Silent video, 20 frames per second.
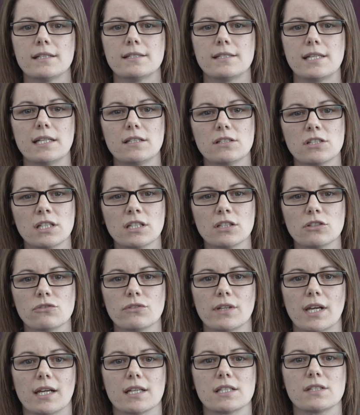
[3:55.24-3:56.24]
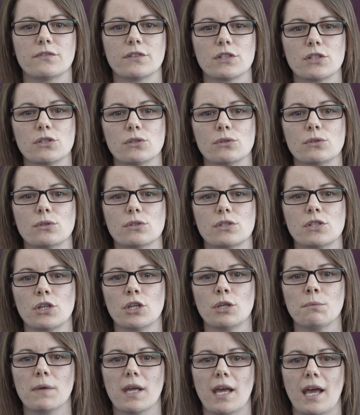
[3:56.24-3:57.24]
Teaching tricks for
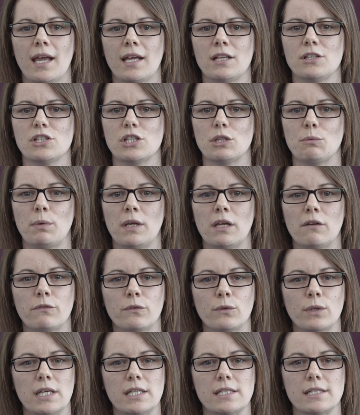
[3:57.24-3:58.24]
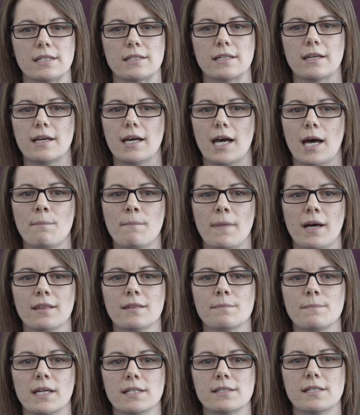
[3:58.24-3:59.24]
short-term gain should be avoided, and
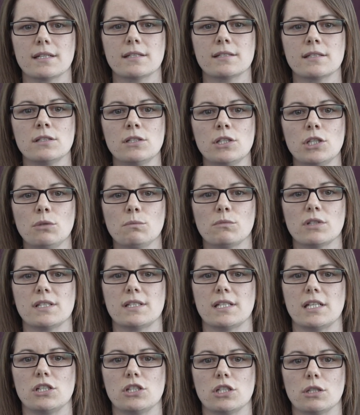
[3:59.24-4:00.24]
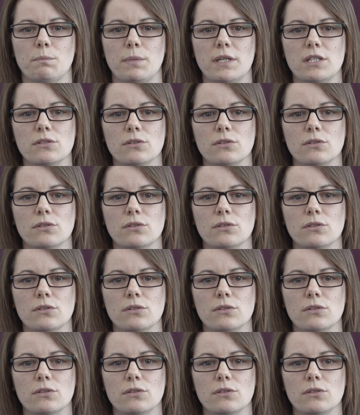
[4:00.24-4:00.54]
mathematics and numeracy should be